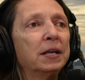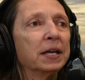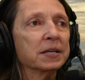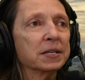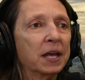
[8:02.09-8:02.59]

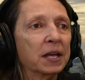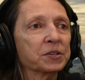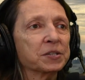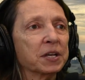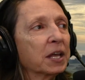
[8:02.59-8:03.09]
it
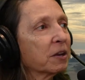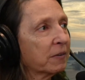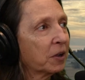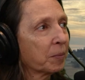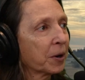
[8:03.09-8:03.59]
takes to
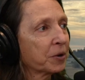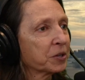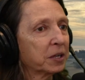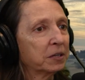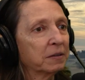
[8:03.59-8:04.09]
interview a
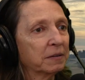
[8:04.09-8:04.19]
person,